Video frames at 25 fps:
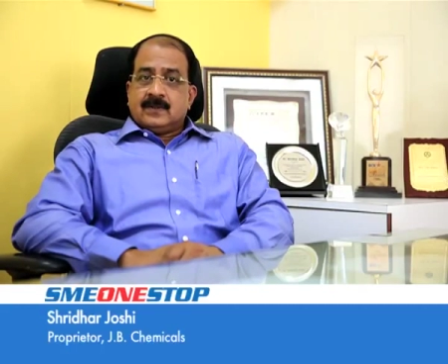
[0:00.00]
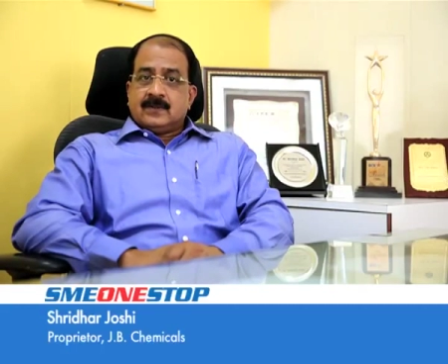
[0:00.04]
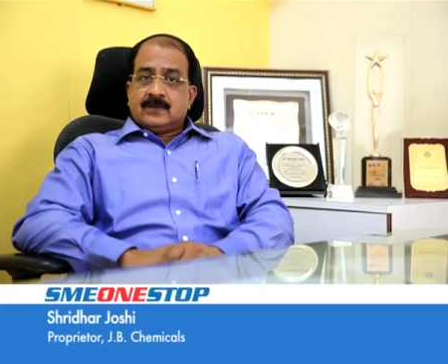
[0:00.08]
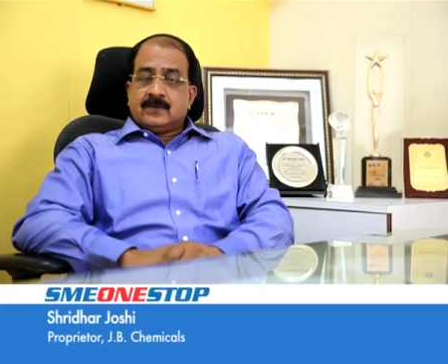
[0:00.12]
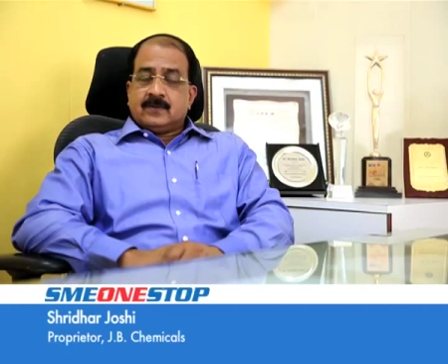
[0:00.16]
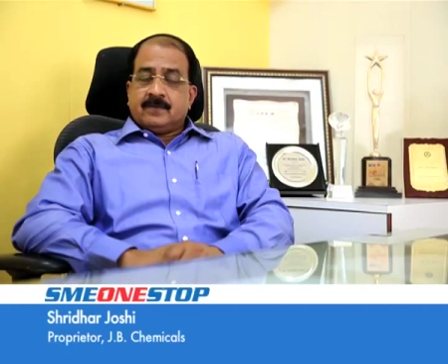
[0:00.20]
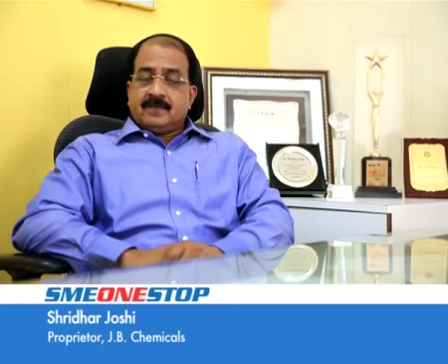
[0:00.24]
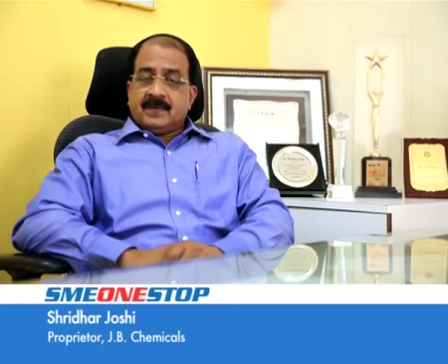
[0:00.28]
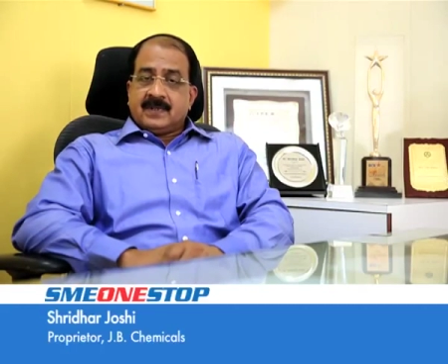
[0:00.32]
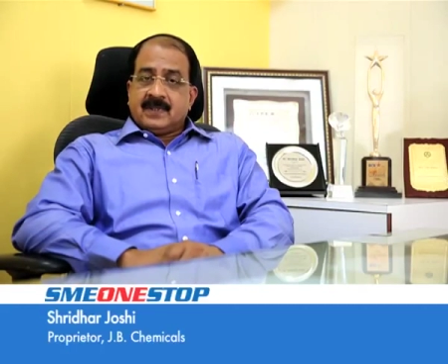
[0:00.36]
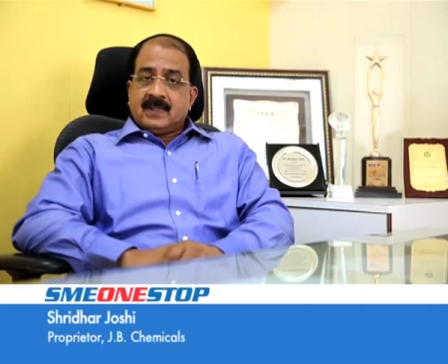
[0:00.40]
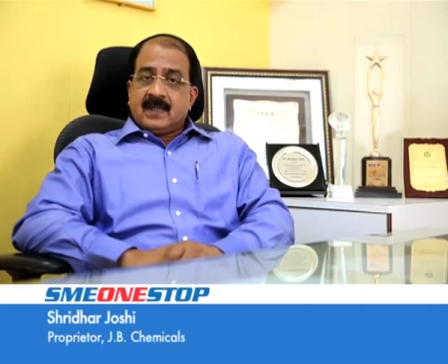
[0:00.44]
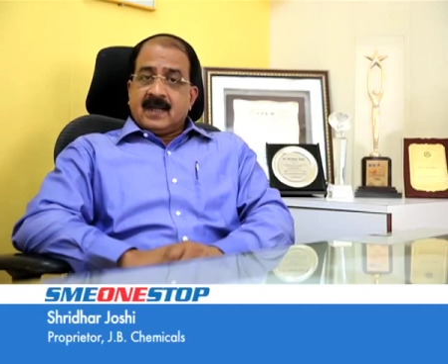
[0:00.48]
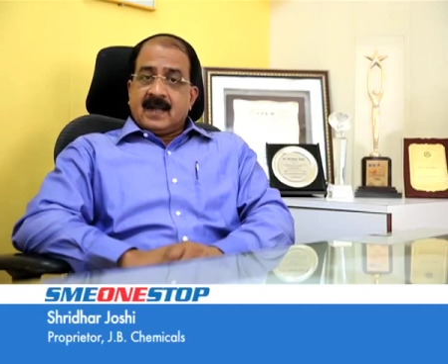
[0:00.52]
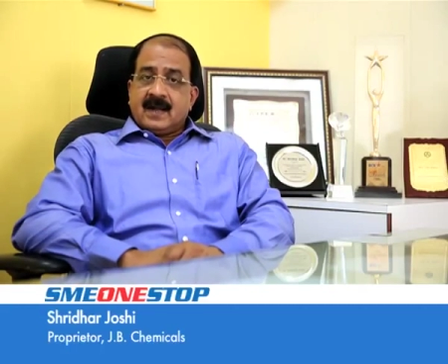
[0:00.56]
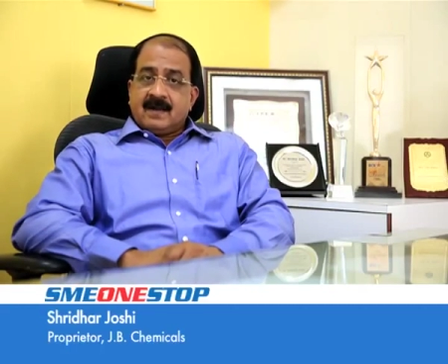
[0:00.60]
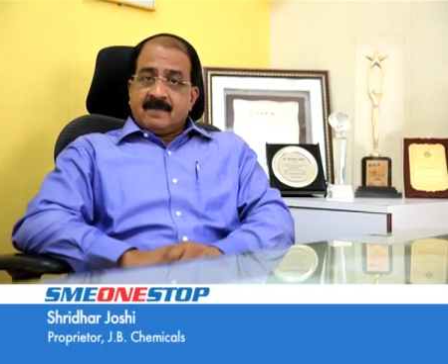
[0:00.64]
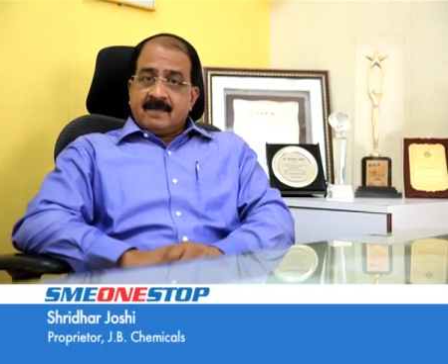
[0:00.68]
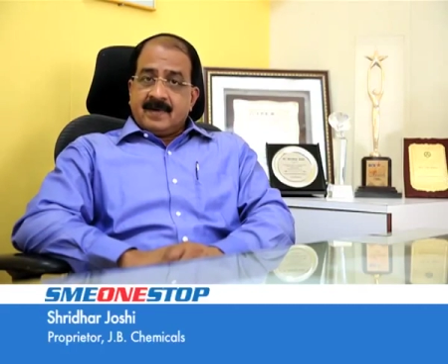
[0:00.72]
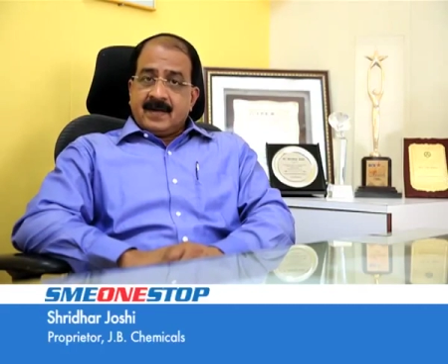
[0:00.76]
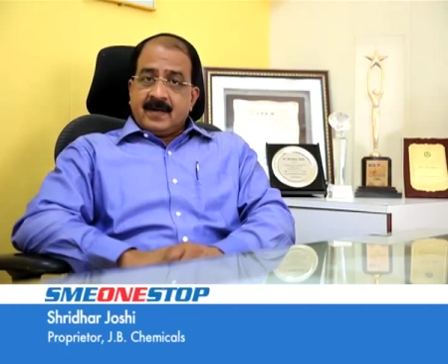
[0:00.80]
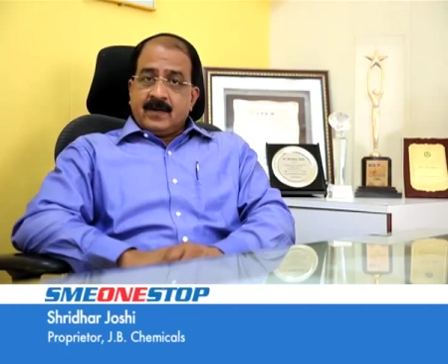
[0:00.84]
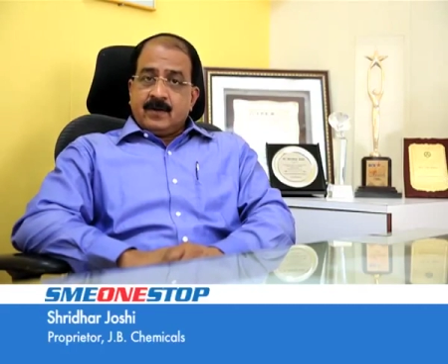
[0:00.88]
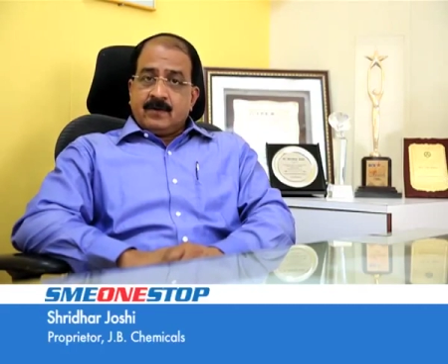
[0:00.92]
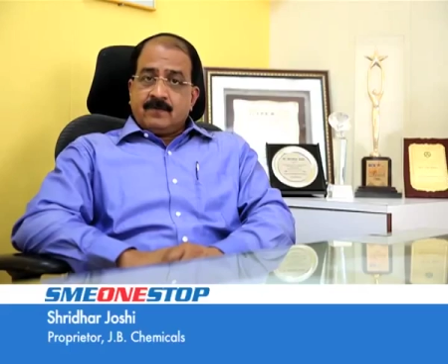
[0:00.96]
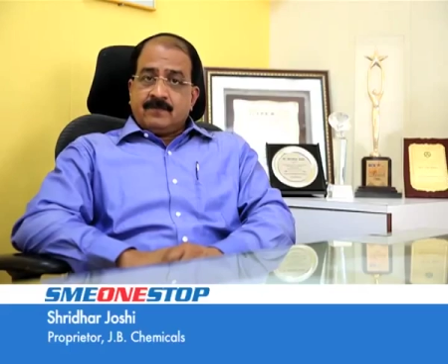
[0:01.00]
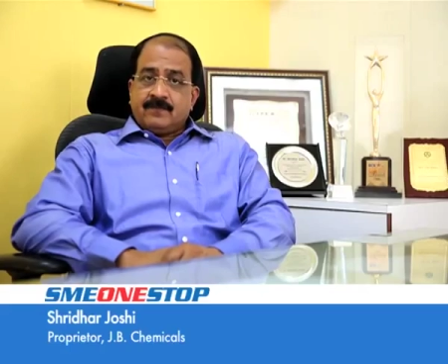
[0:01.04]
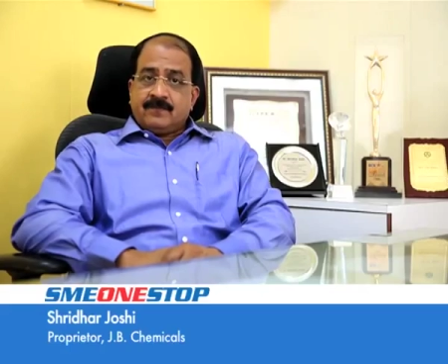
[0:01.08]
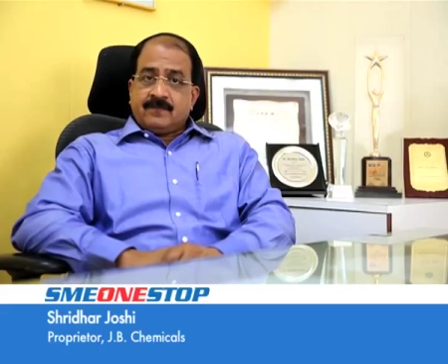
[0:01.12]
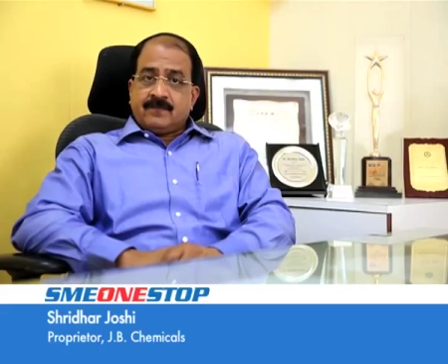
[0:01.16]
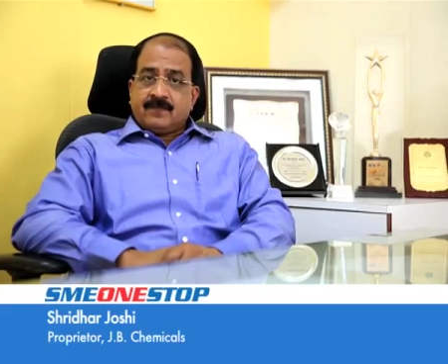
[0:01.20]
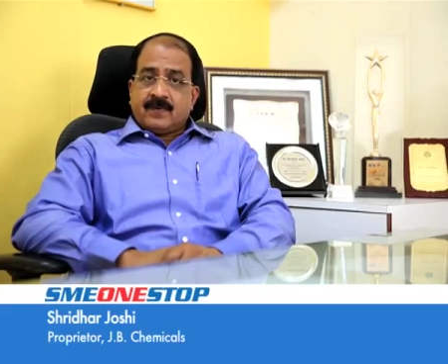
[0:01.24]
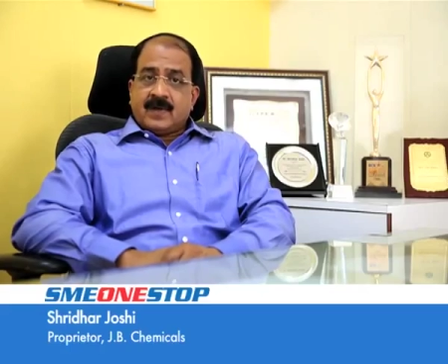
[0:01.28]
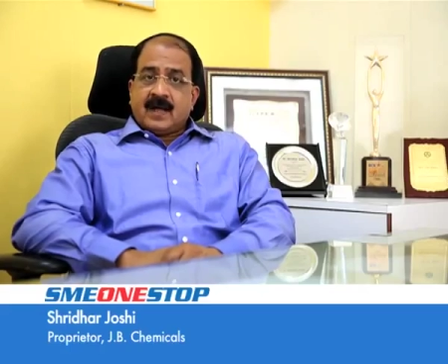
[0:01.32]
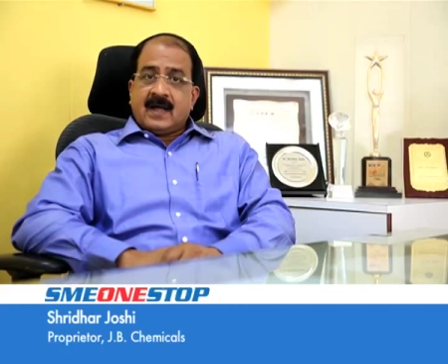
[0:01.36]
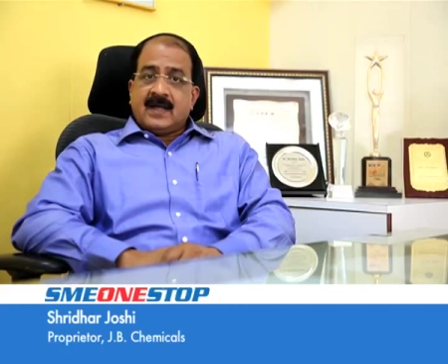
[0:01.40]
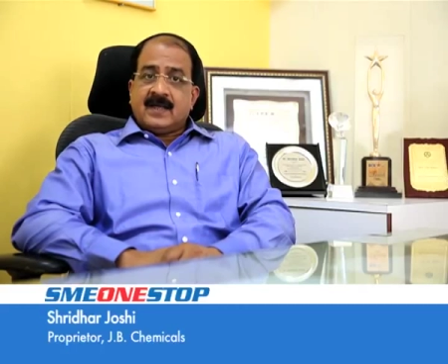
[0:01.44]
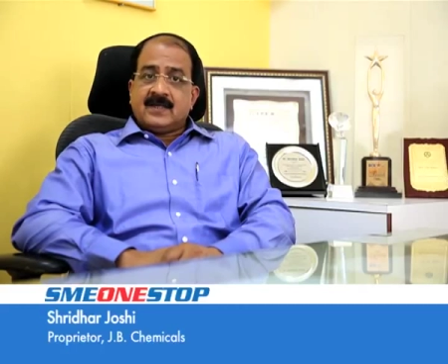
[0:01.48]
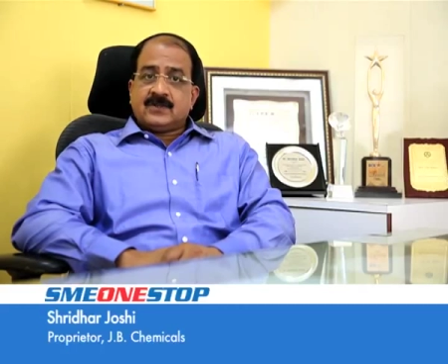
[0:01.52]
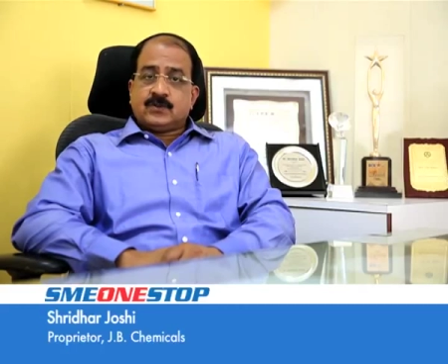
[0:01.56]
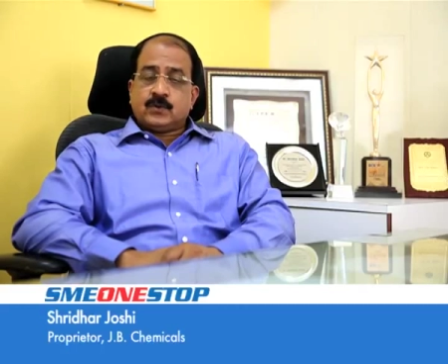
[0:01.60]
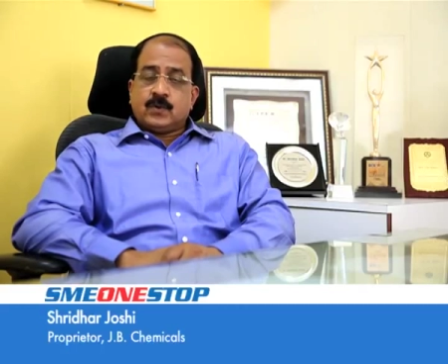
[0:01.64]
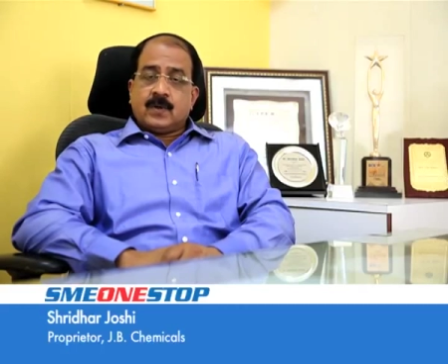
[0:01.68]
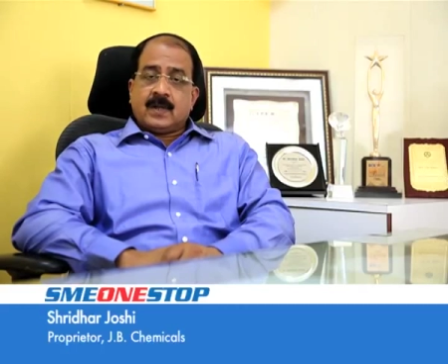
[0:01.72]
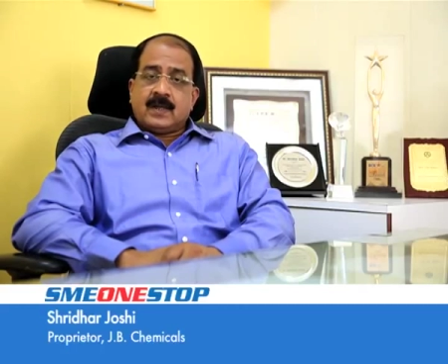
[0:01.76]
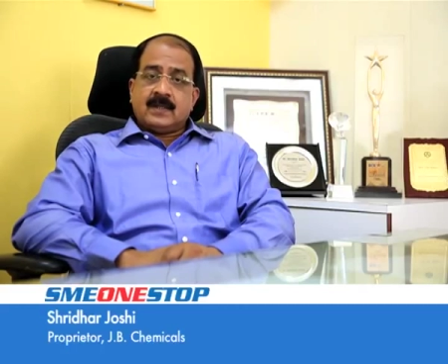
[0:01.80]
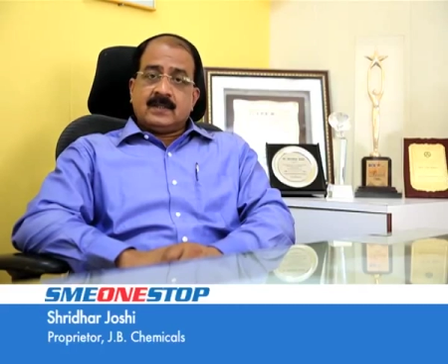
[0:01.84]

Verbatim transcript: So with the advent of ISO